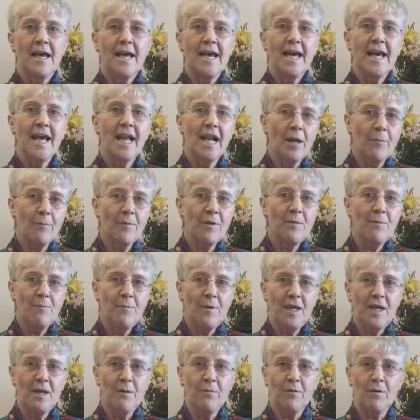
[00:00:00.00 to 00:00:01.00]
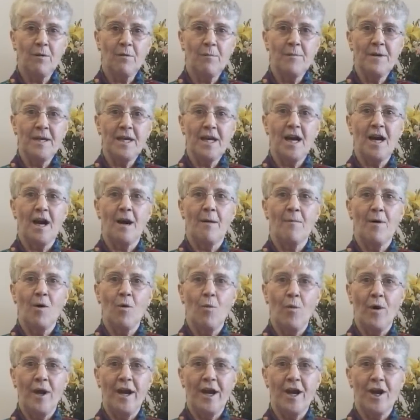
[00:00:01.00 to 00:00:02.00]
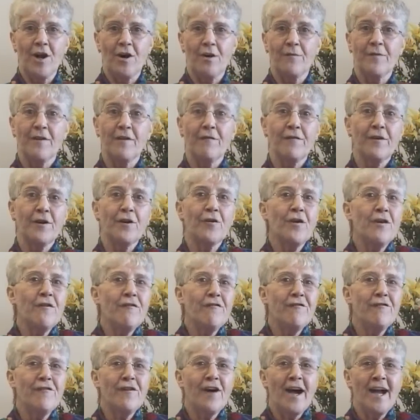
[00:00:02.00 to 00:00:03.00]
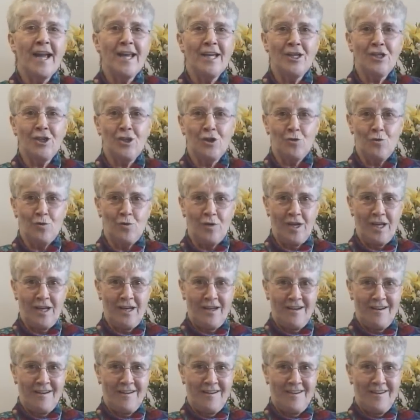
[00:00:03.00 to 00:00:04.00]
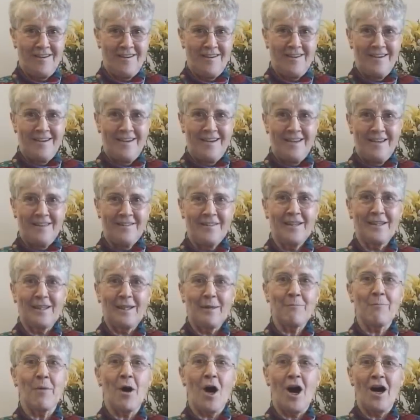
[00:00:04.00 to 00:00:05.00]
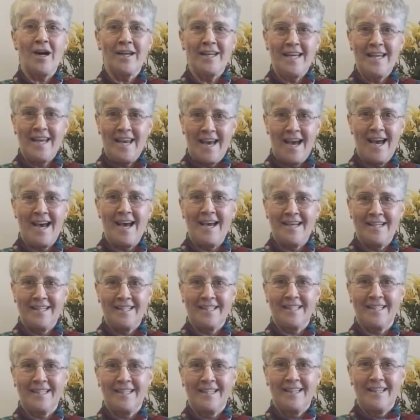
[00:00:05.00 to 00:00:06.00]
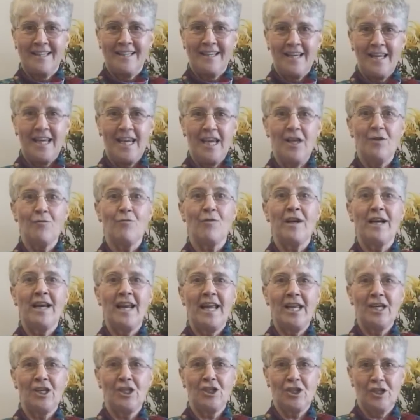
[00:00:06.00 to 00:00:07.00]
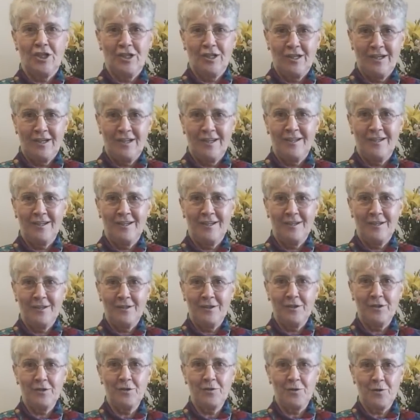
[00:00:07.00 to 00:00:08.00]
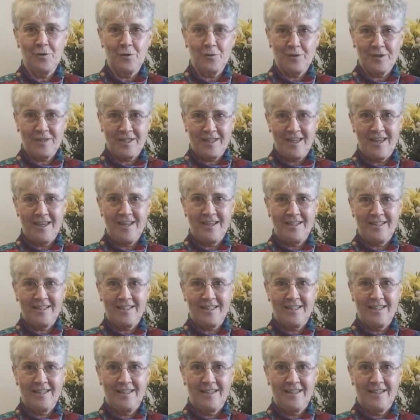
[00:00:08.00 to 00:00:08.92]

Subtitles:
helping people become aware of the very fine-tuning that the body has in relation to those things.